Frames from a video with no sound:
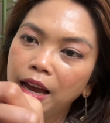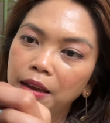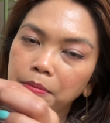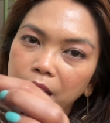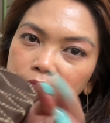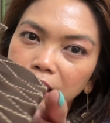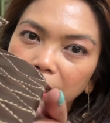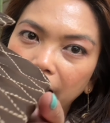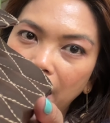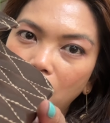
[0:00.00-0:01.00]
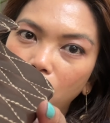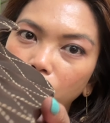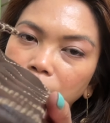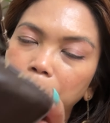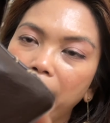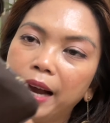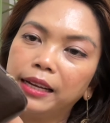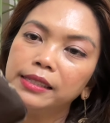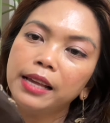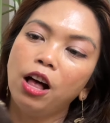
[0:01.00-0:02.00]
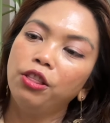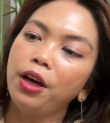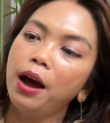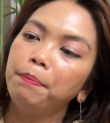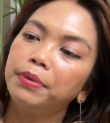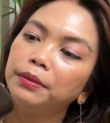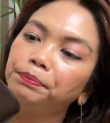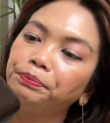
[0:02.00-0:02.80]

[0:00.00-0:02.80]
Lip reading: Amazing how the bag has held up.